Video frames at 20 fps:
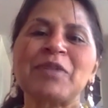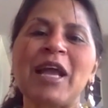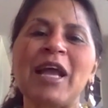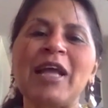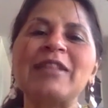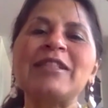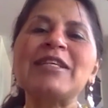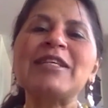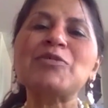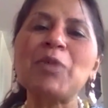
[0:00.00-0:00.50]

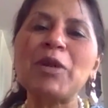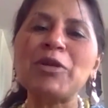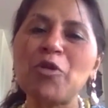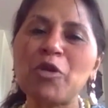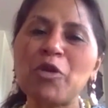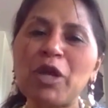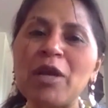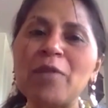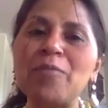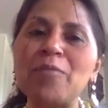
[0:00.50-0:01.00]
and this we're
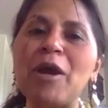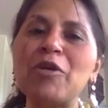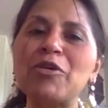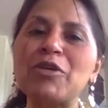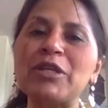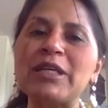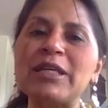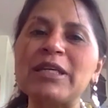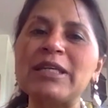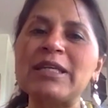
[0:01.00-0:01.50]
talking about
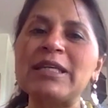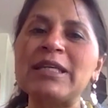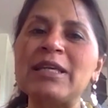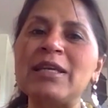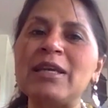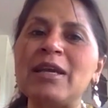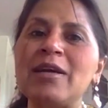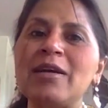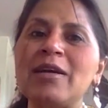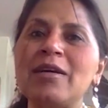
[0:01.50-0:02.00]

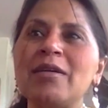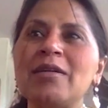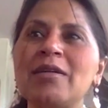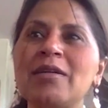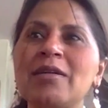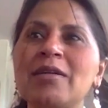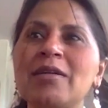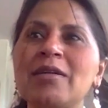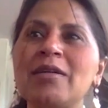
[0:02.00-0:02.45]
nearly uh,